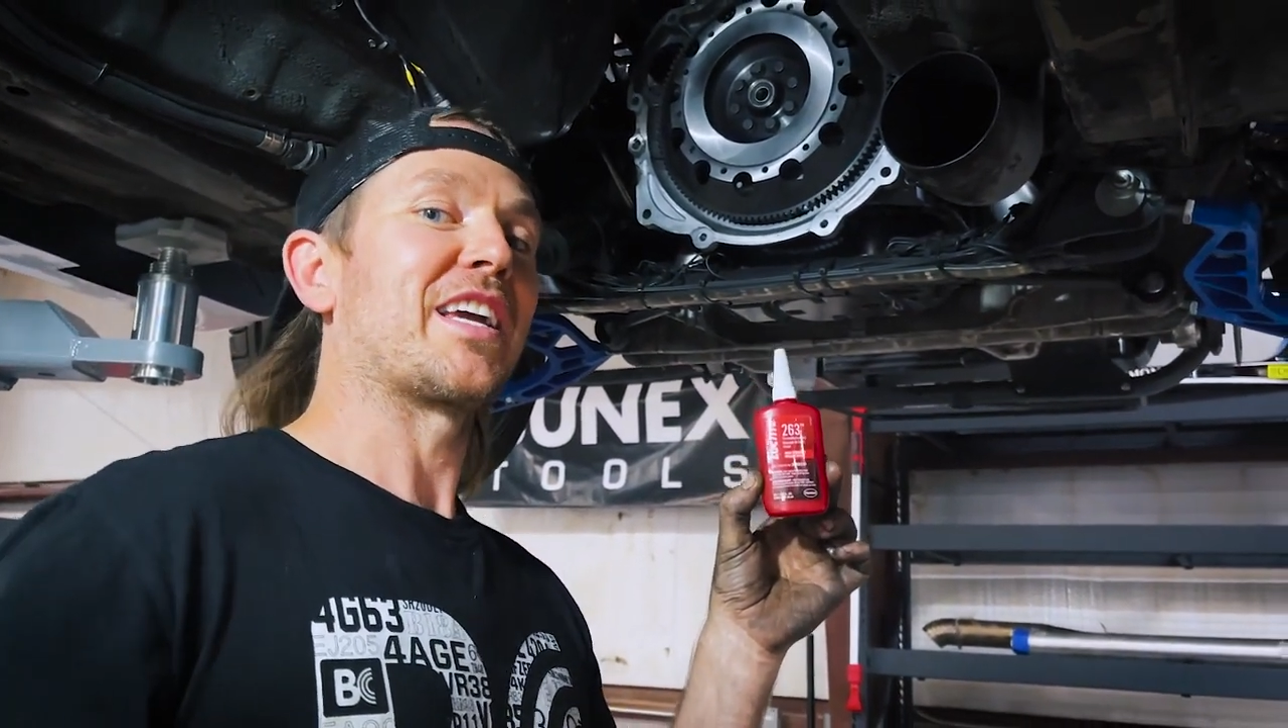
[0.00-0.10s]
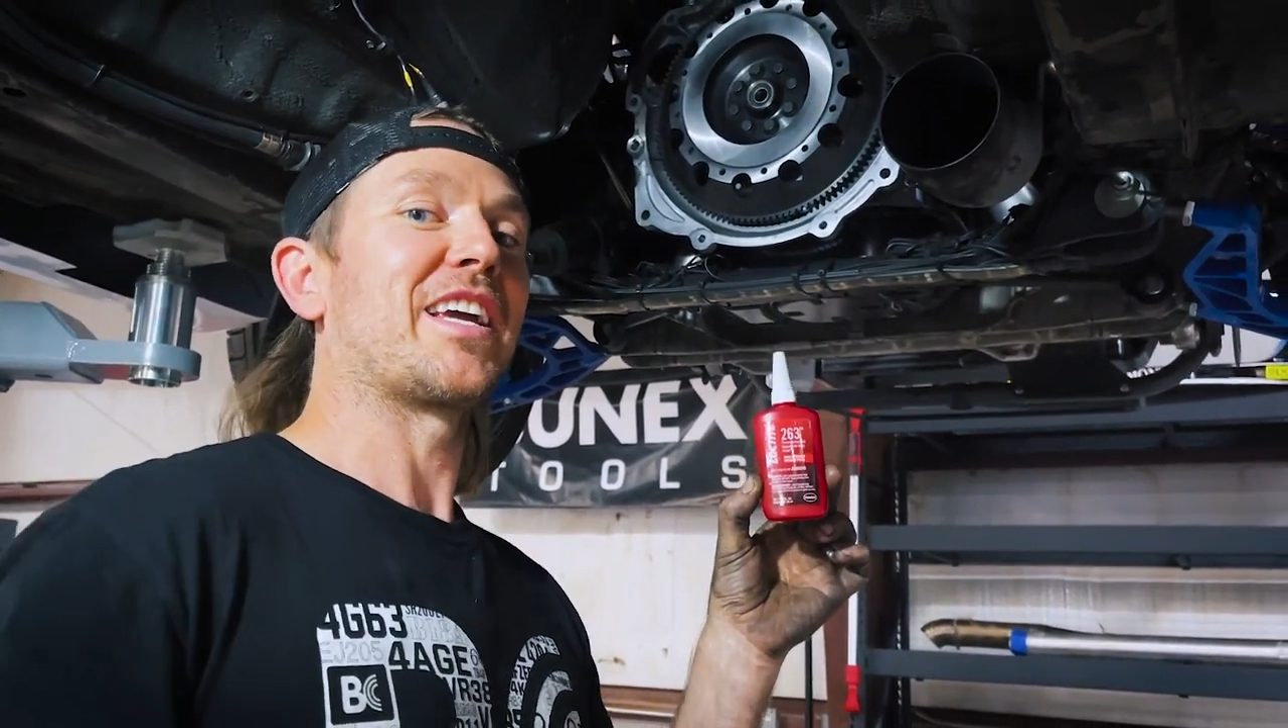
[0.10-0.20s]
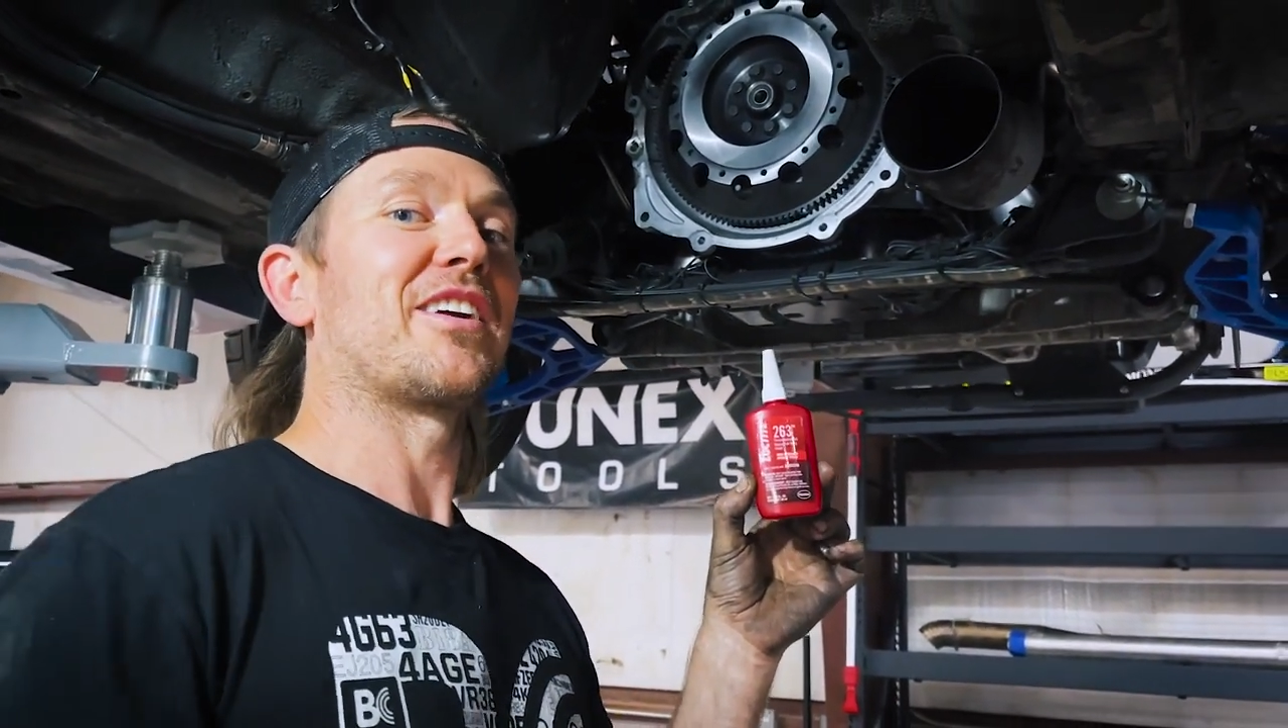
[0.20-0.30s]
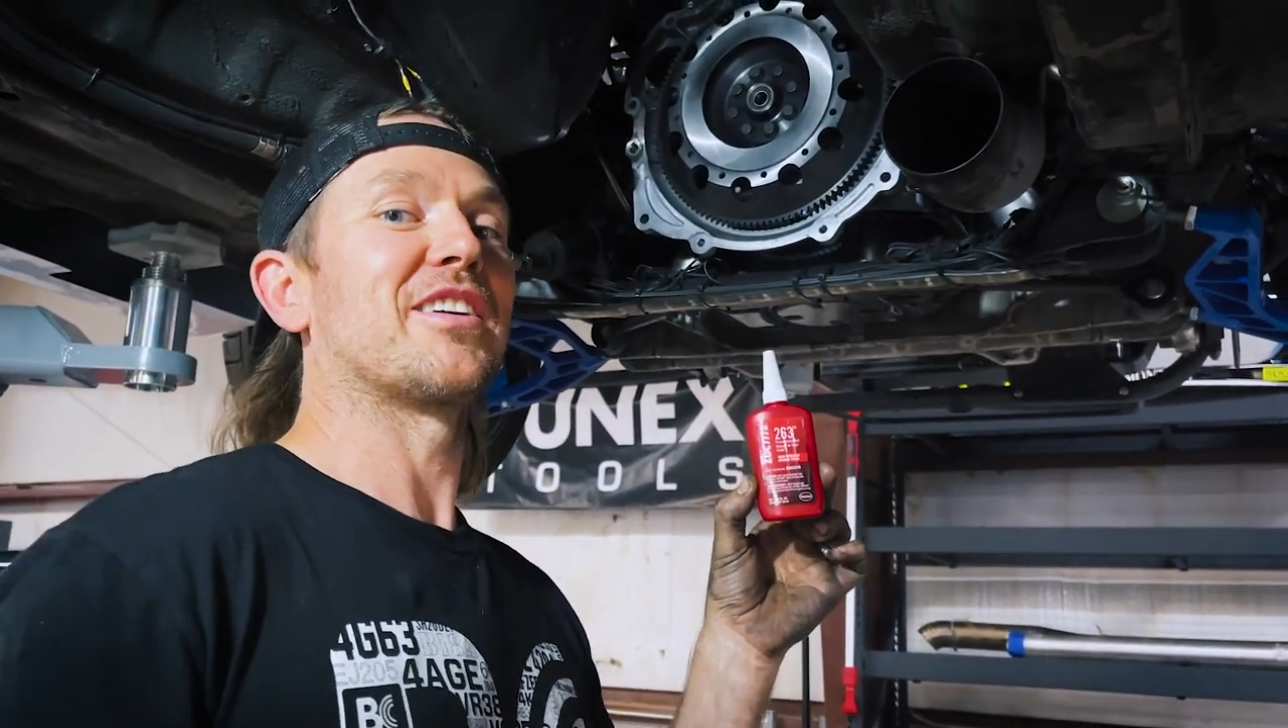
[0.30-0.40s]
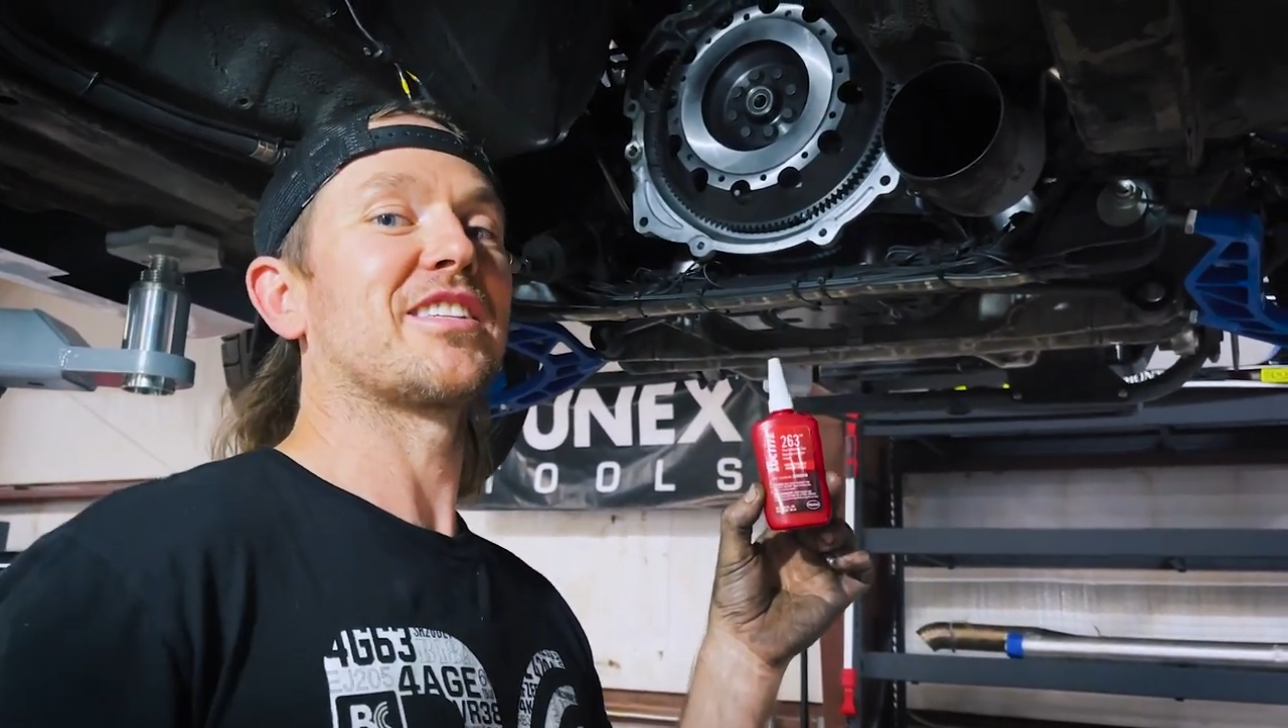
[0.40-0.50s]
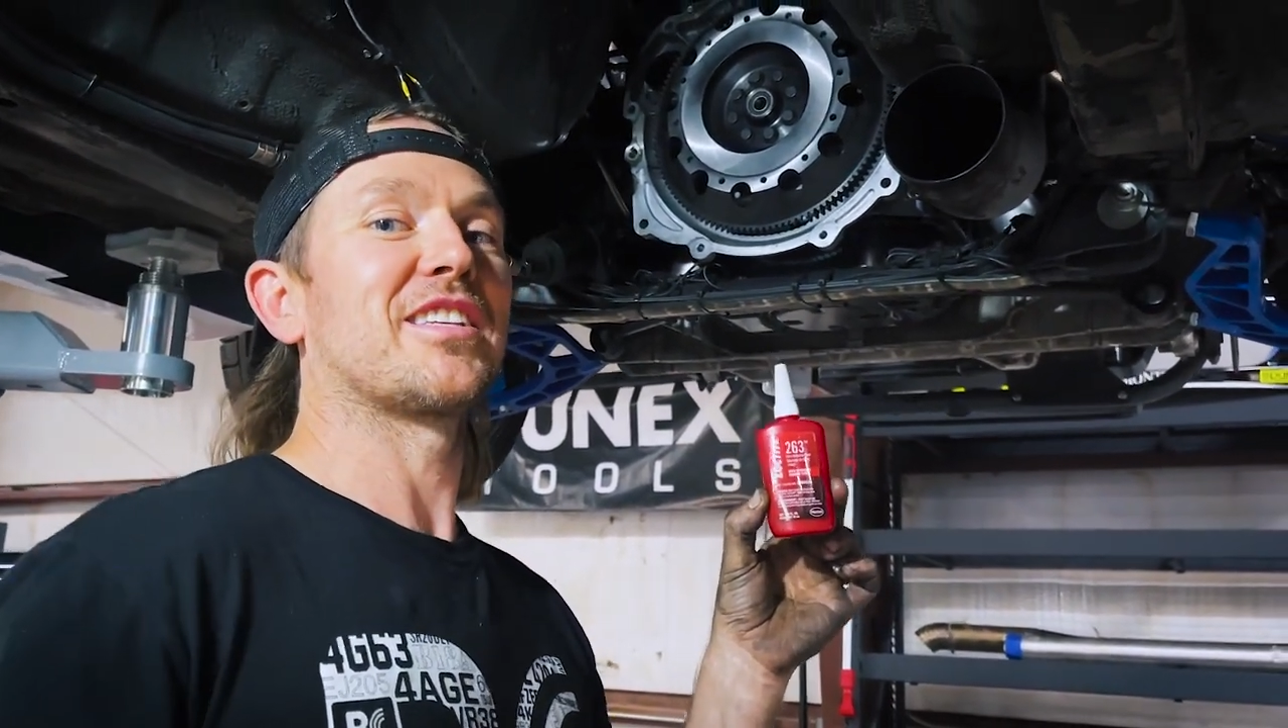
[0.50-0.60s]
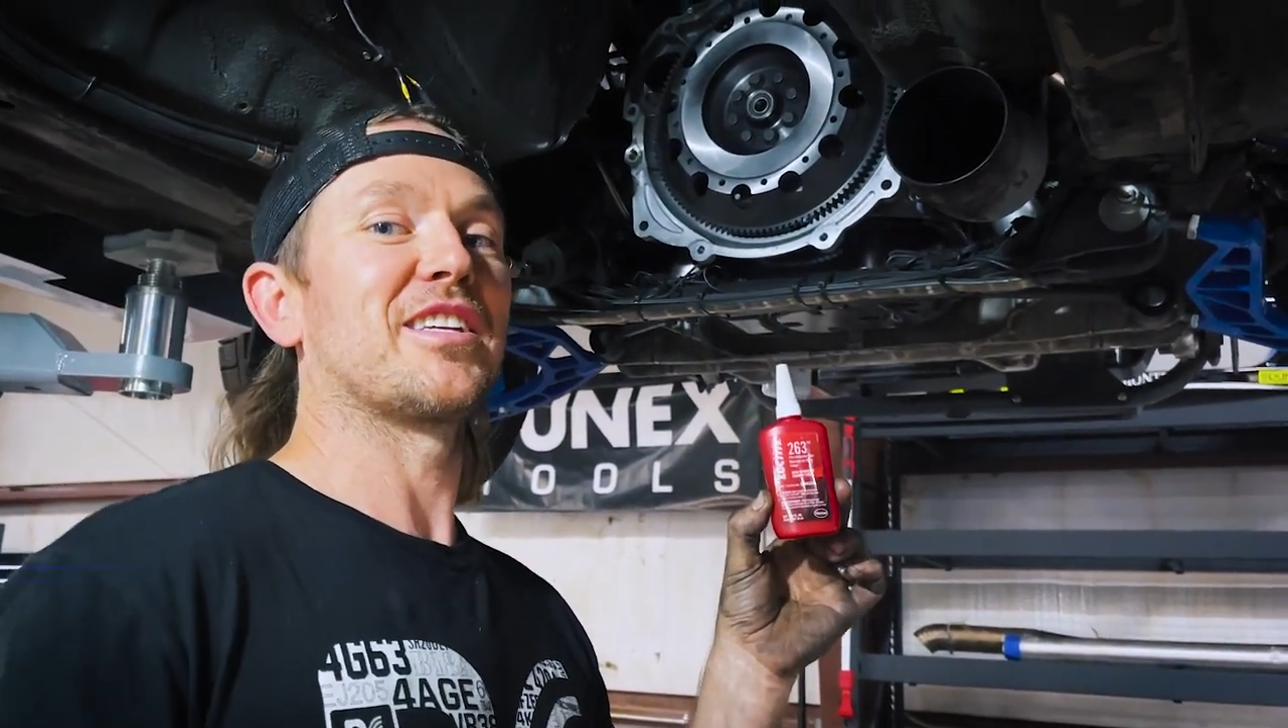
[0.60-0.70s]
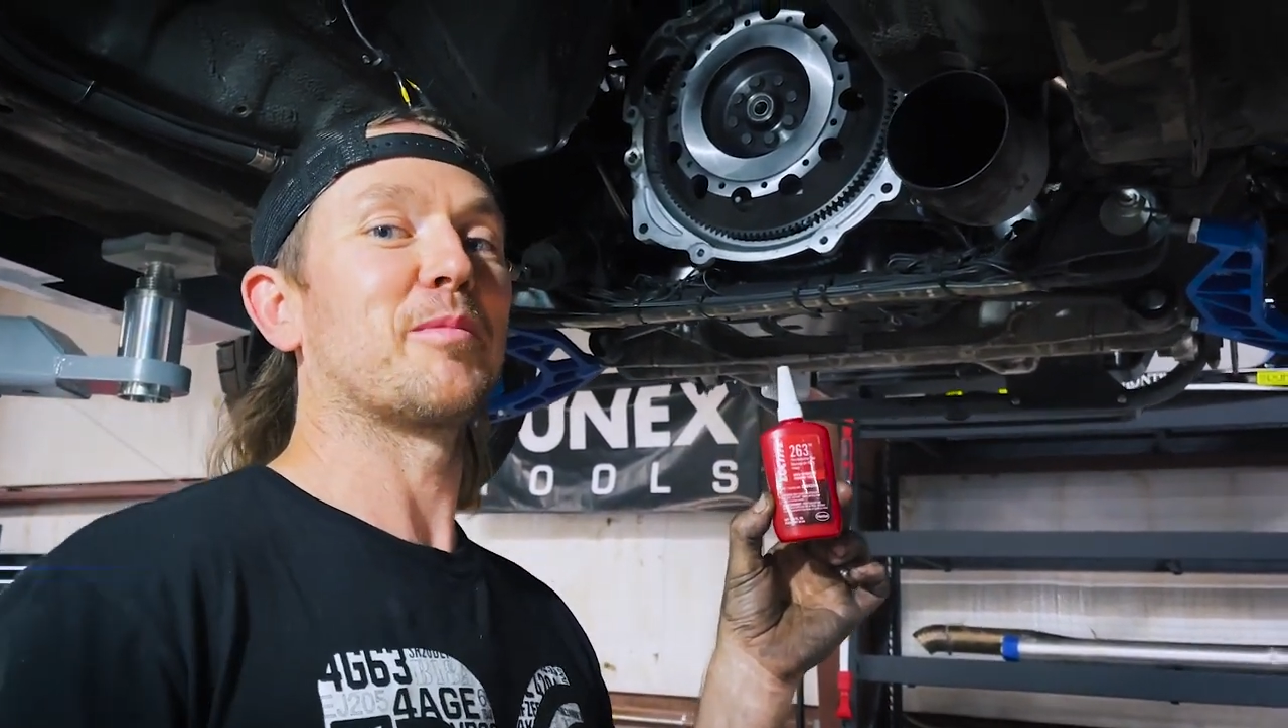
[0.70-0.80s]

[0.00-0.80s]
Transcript: guarantee